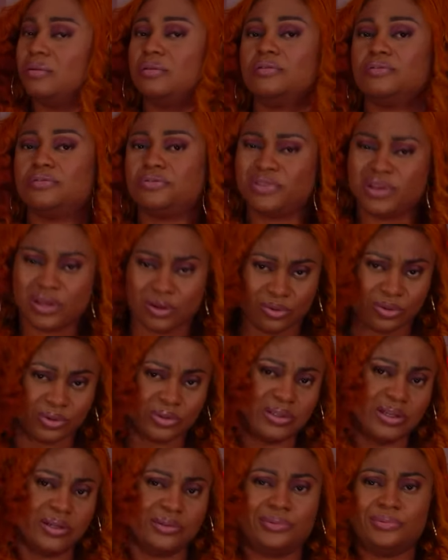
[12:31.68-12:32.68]
Fear God
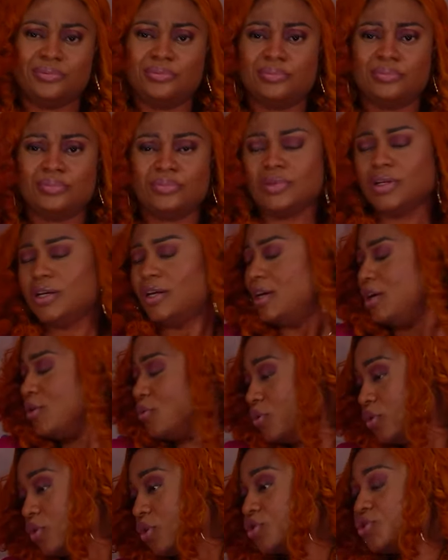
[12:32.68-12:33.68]
now. It
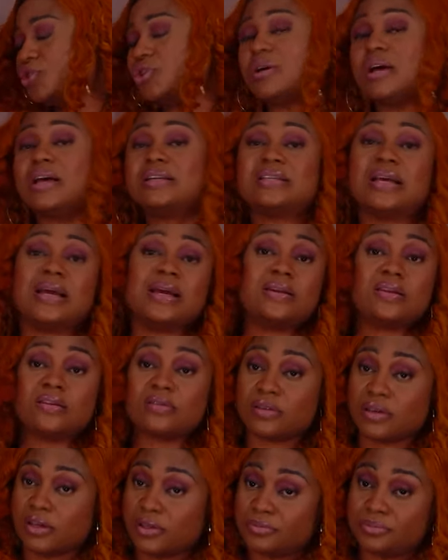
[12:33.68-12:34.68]
won't cost you guys
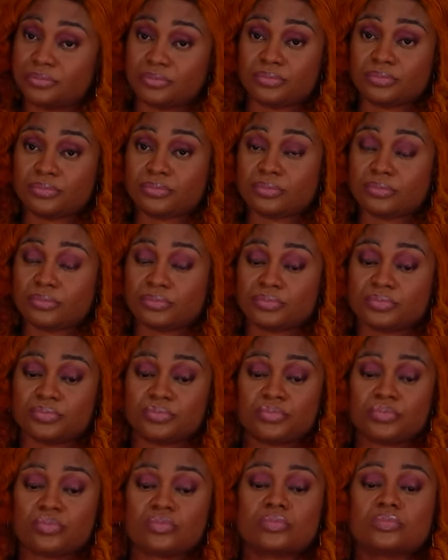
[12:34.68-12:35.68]
anything
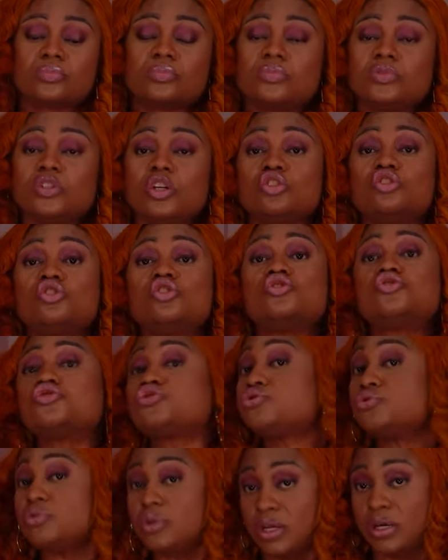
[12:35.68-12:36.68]
to
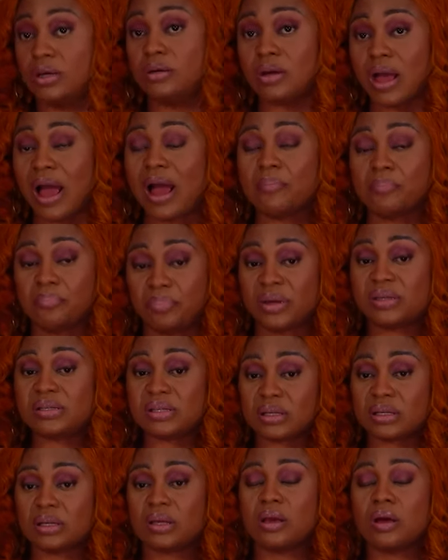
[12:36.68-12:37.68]
truly and
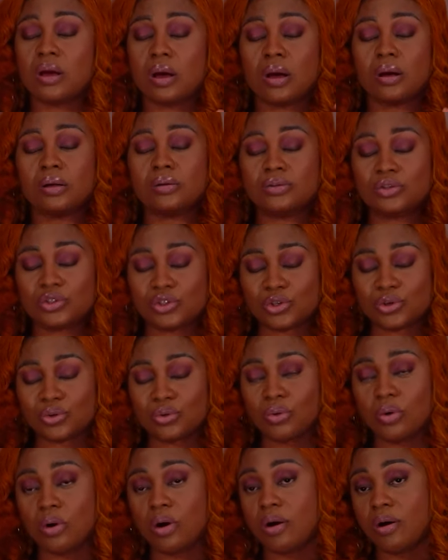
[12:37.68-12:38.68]
basically do
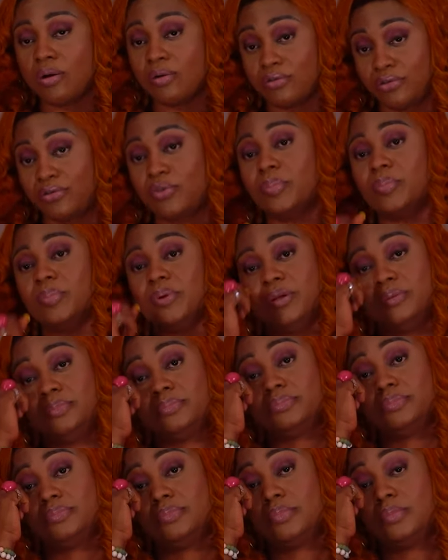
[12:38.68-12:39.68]
foreplay.
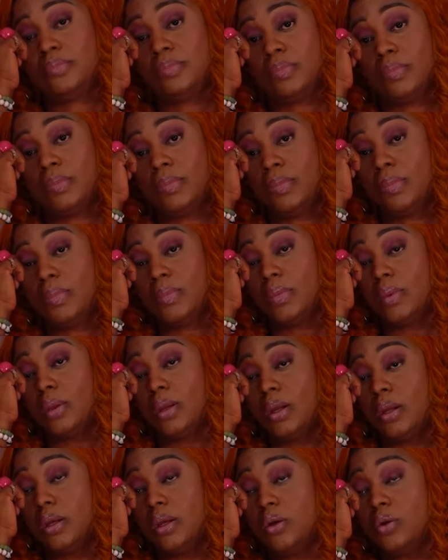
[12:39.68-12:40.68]

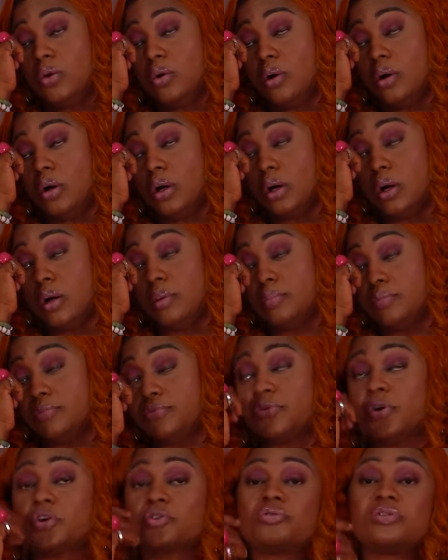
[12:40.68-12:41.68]
You know,
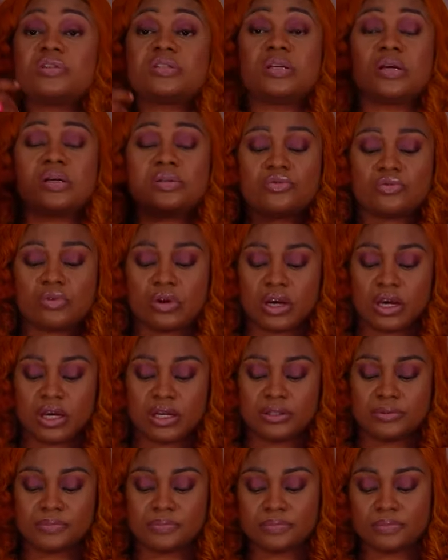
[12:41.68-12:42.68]
for Christians,
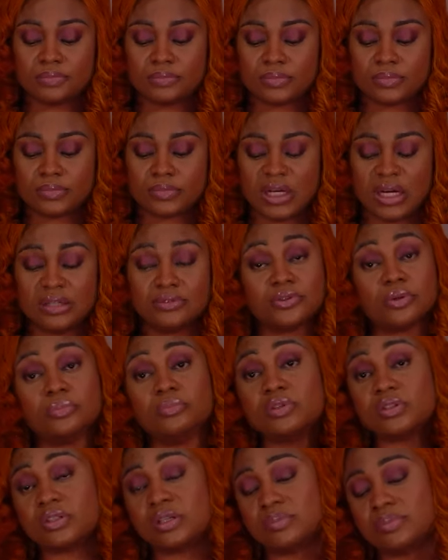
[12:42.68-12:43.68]
right, and for
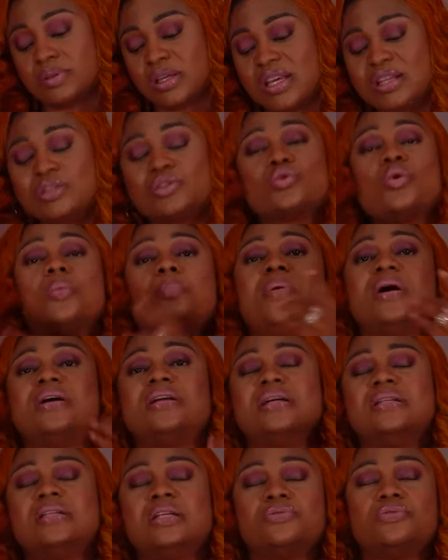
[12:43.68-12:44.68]
Muslims, it's so bad
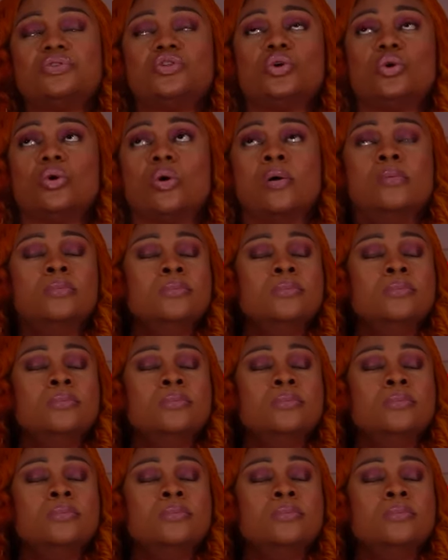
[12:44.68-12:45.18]
that even your